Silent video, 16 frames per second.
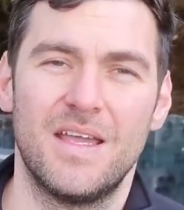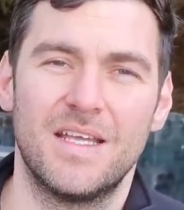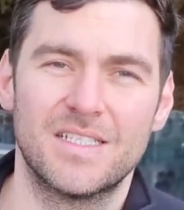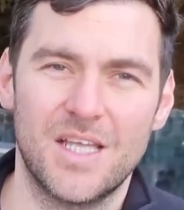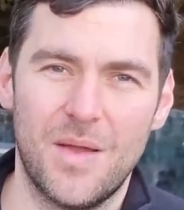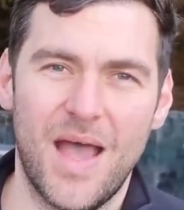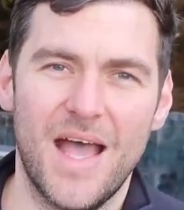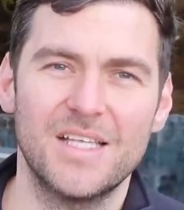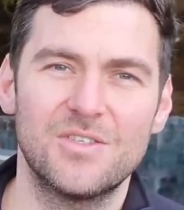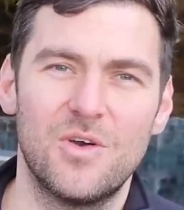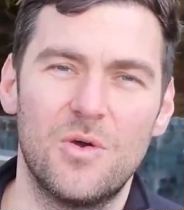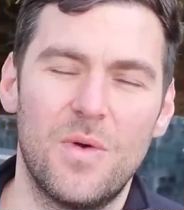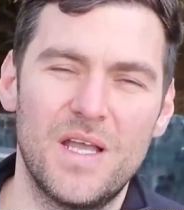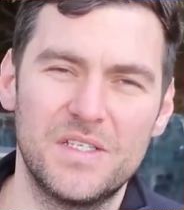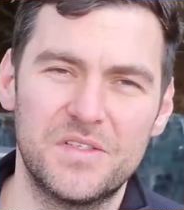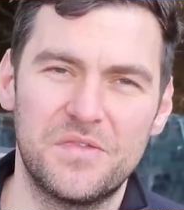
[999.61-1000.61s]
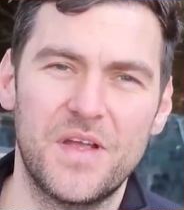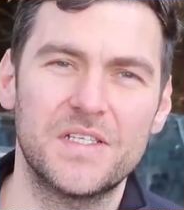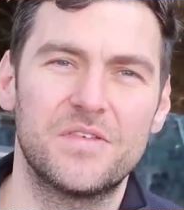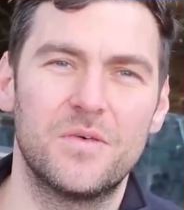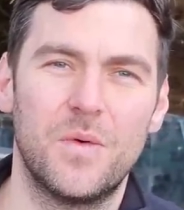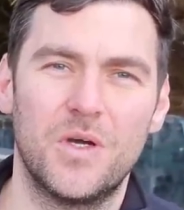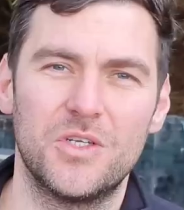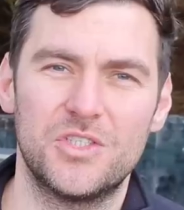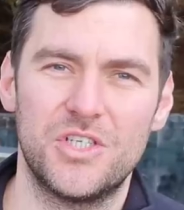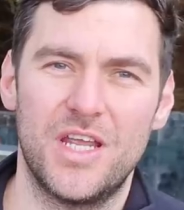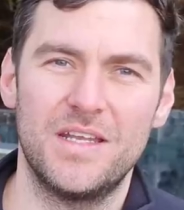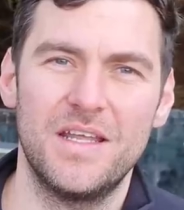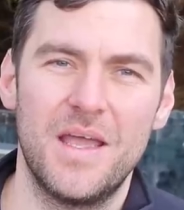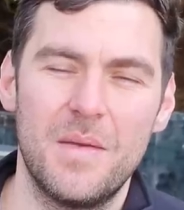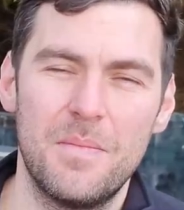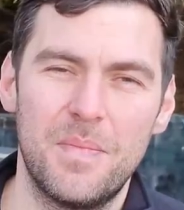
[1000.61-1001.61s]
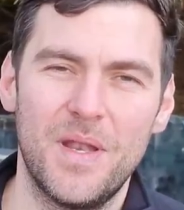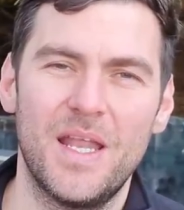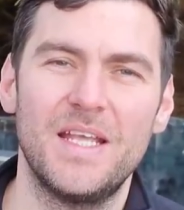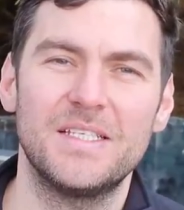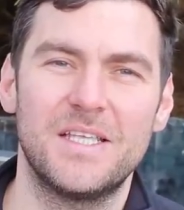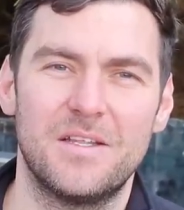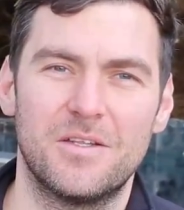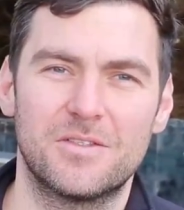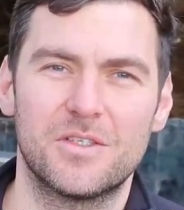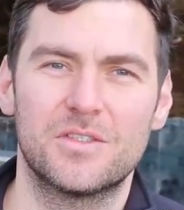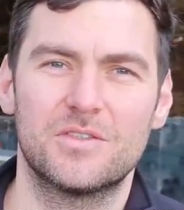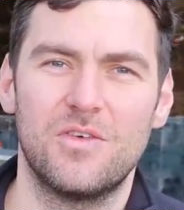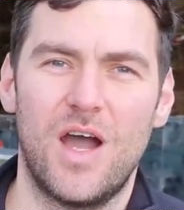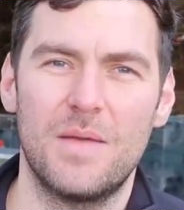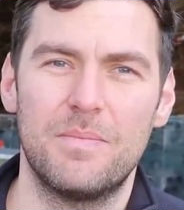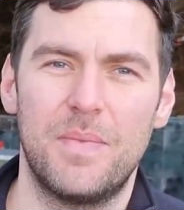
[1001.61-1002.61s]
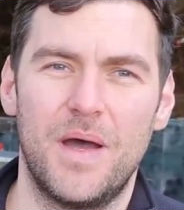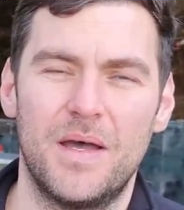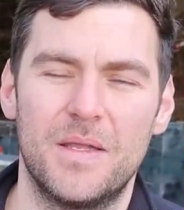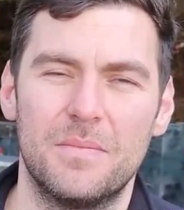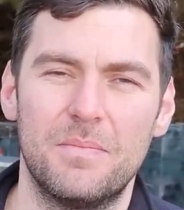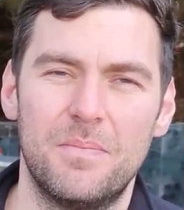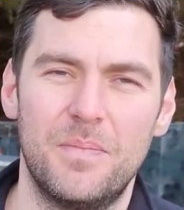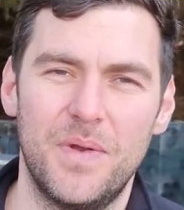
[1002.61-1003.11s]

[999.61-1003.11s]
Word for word: So as always, thanks for watching. Please hit the subscribe button.